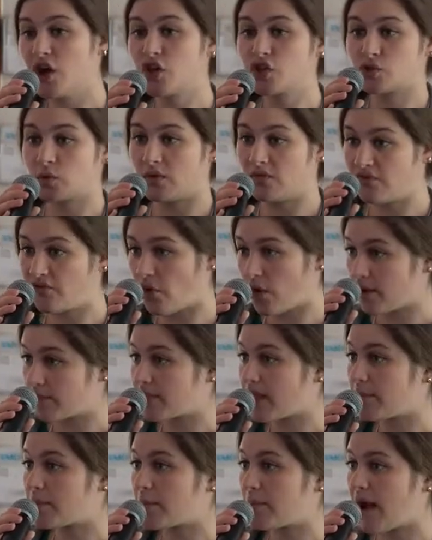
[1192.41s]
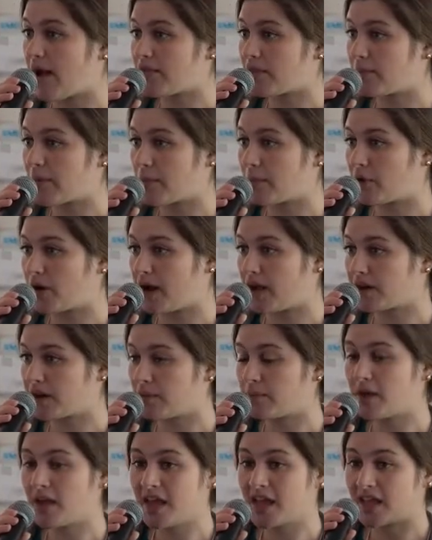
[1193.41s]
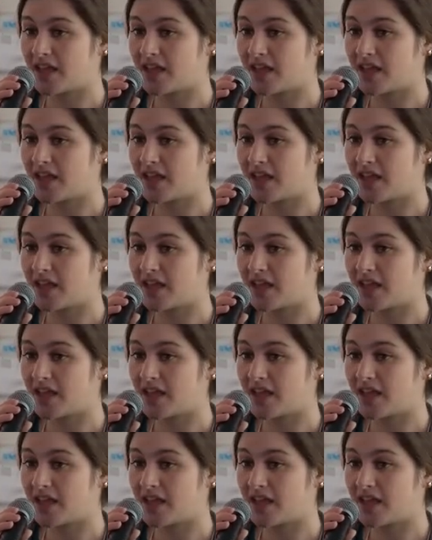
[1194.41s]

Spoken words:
to inform them about the memorandum,